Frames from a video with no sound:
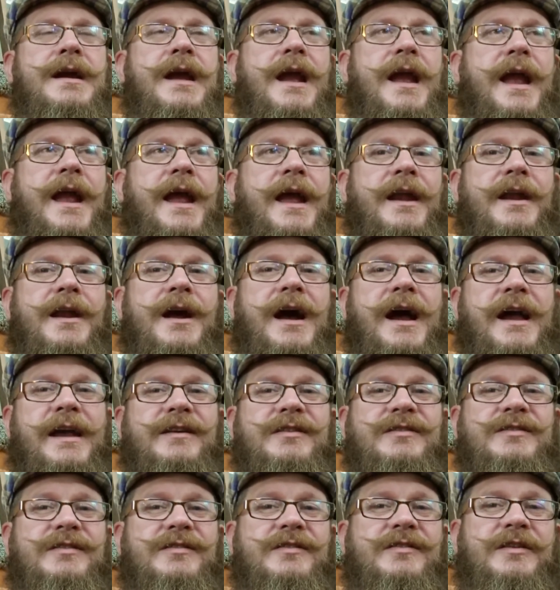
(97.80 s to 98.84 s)
And I
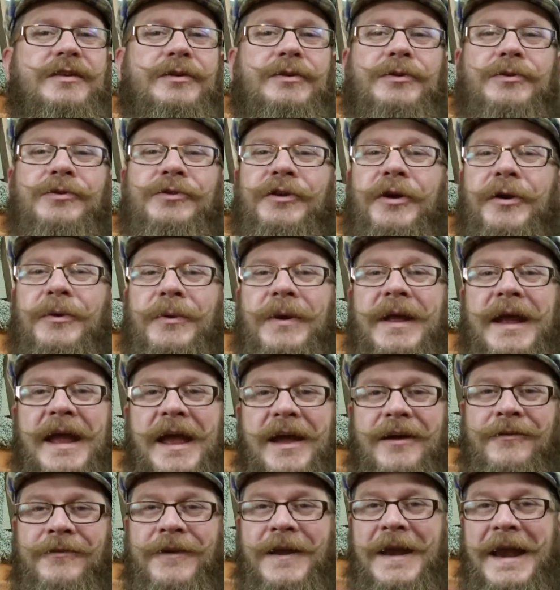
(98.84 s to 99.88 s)
still don't
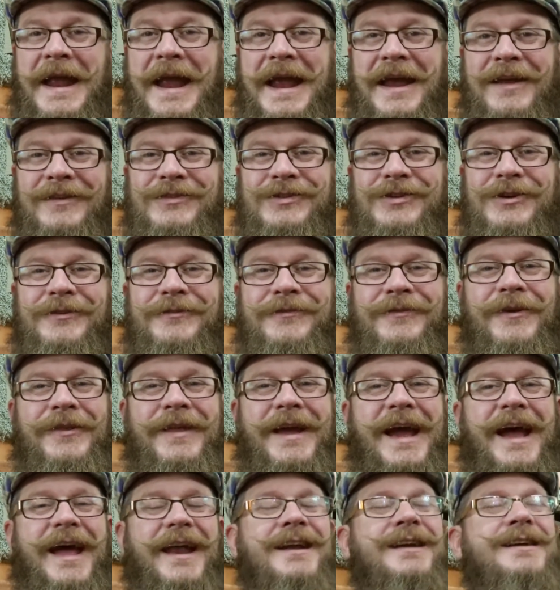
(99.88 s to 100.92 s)
have an answer for
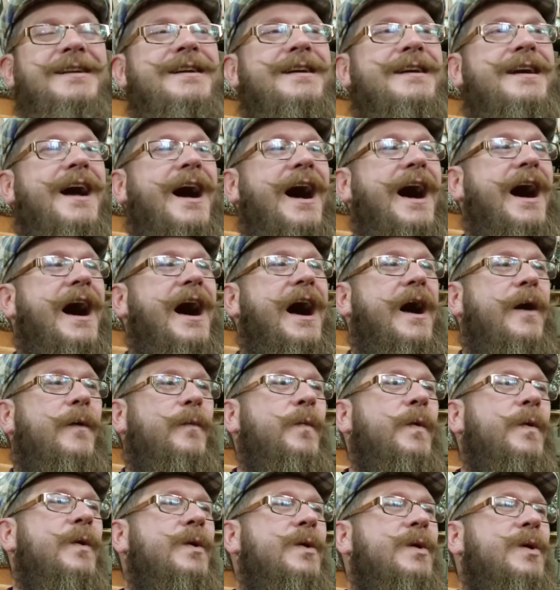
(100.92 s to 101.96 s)
that. And
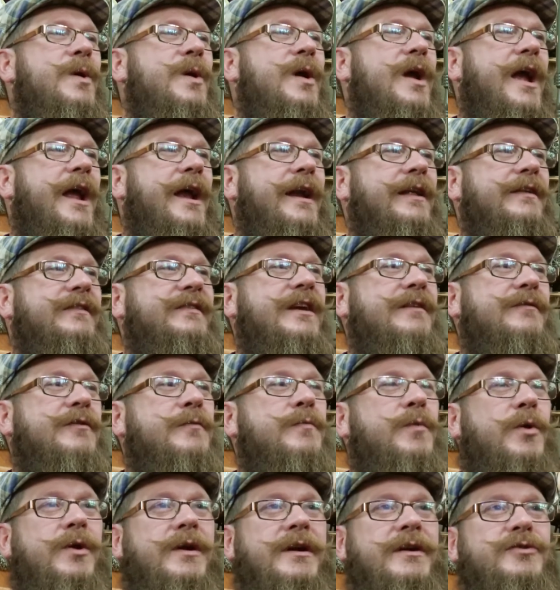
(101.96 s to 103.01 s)
it's even
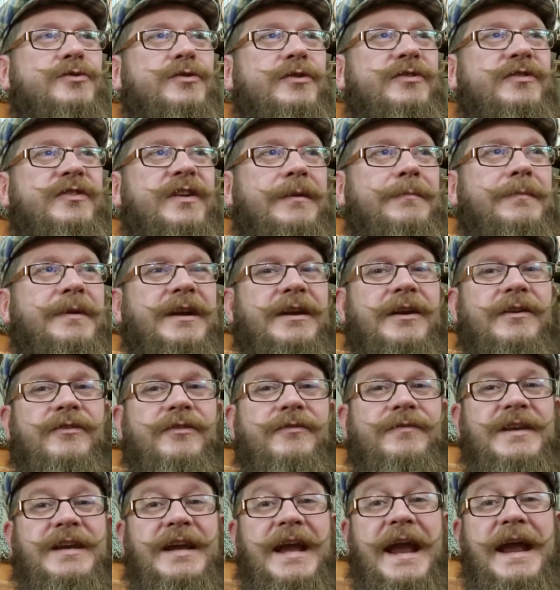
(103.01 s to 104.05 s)
more interesting because
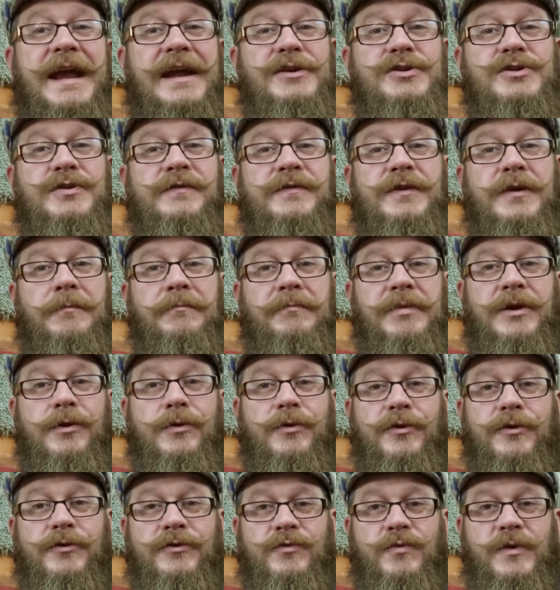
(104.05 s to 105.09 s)
of the age of
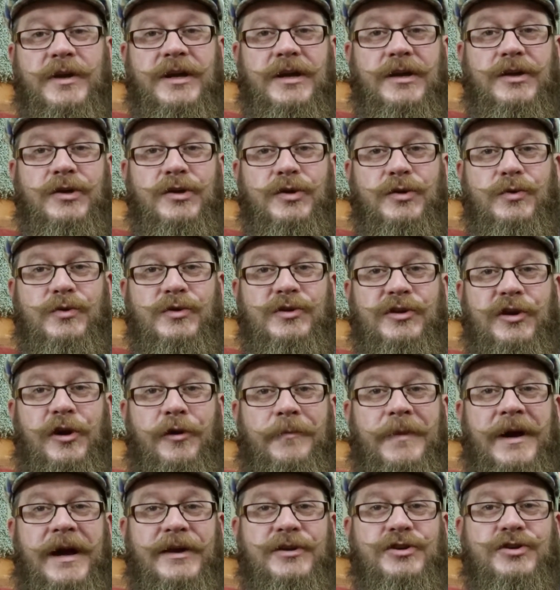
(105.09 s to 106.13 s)
computers, we can do so
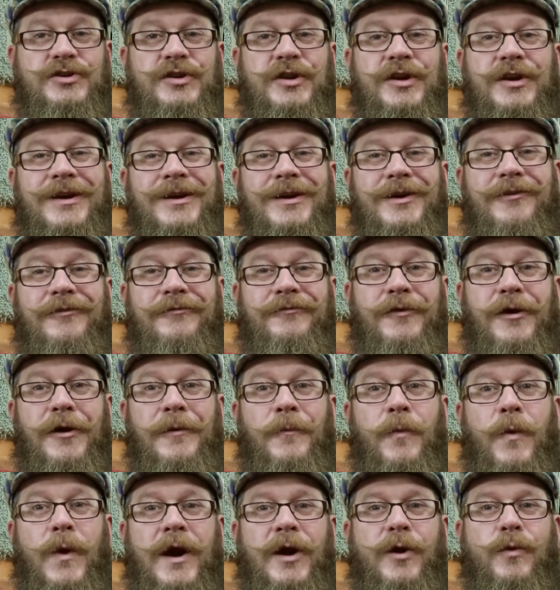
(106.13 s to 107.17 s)
much
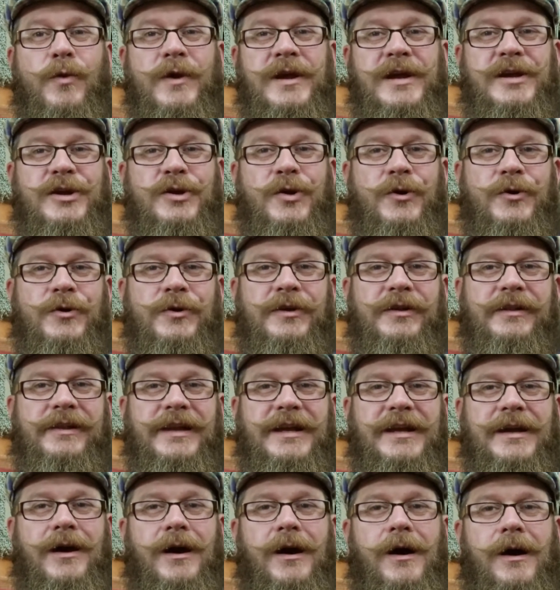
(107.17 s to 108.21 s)
from where we
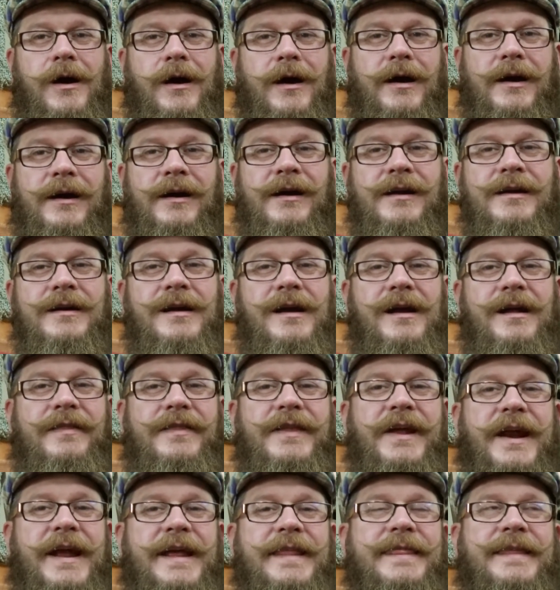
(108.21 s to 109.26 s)
currently are
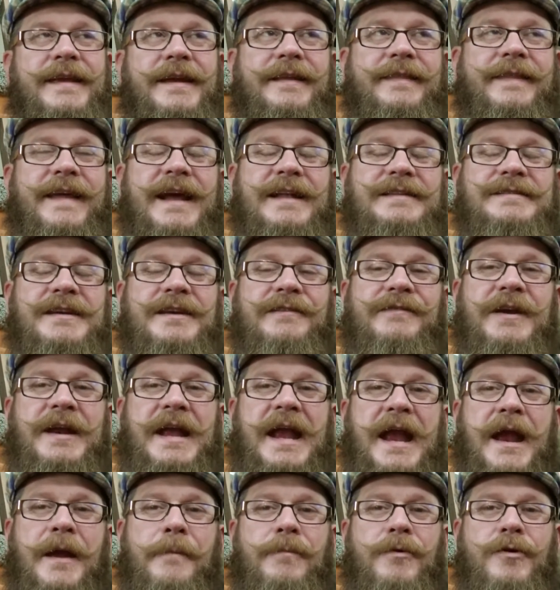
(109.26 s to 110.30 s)
that I think that's even
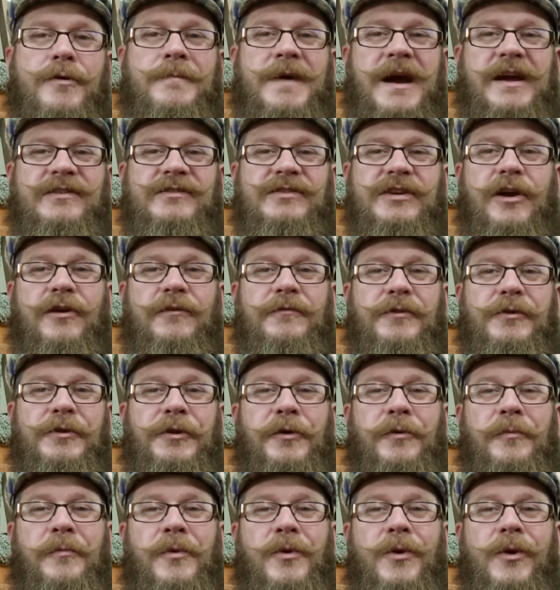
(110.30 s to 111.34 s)
hampered myself a
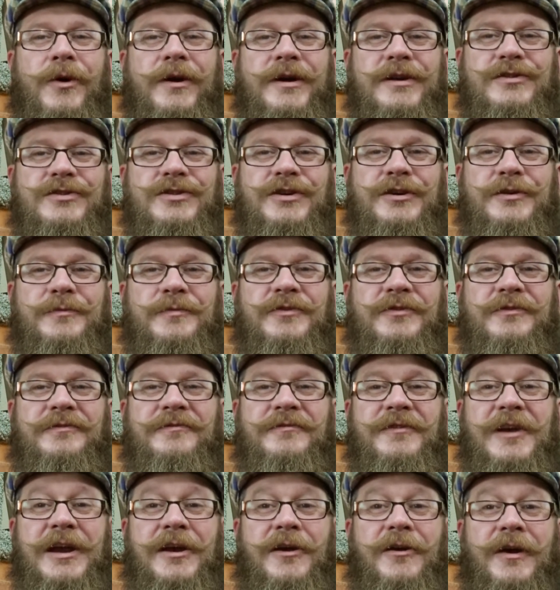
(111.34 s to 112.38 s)
little more in terms of
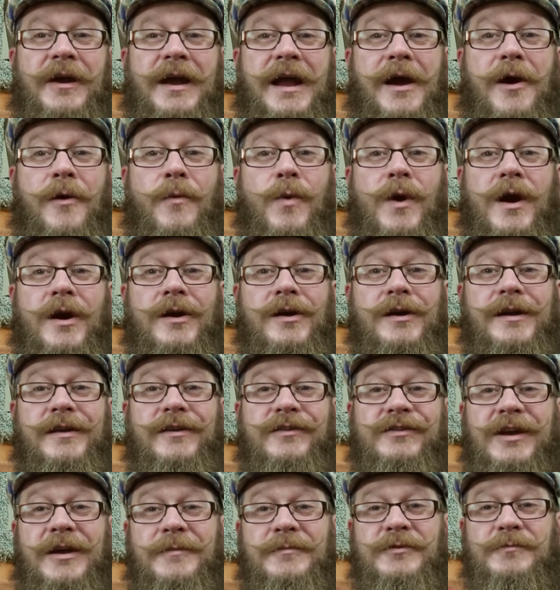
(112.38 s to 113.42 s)
figuring out where it
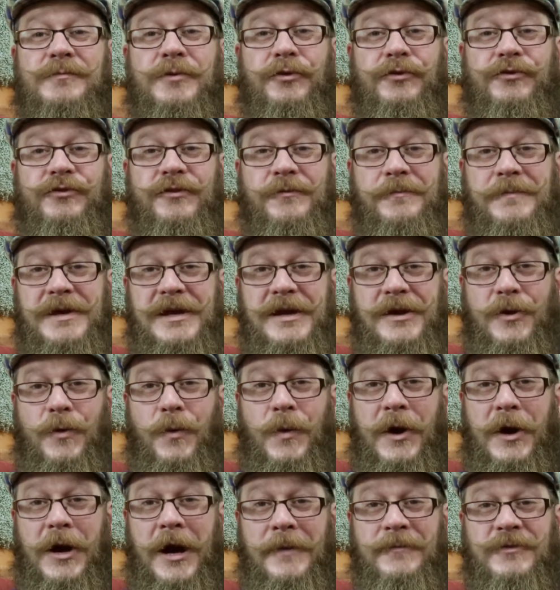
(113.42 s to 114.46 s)
is I'm supposed to be or
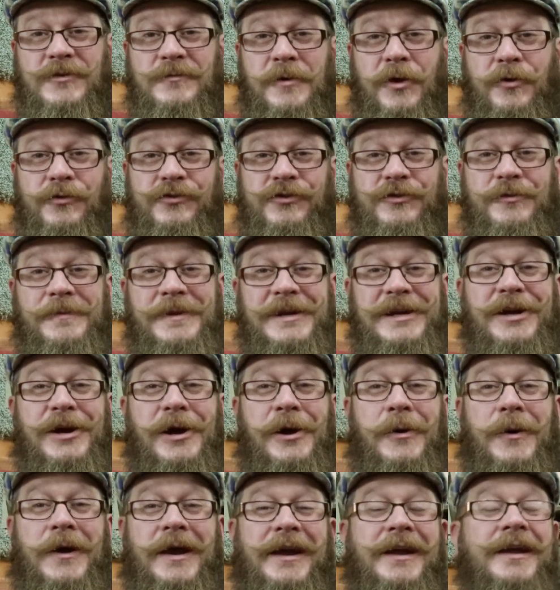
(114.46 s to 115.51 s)
where I'm supposed to be
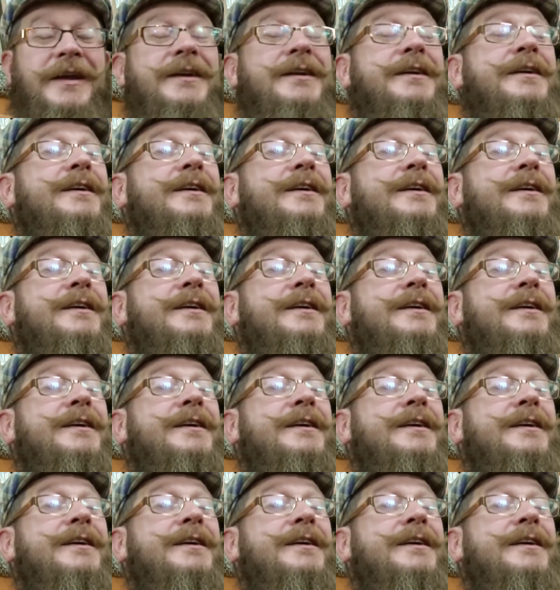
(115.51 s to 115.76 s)
going.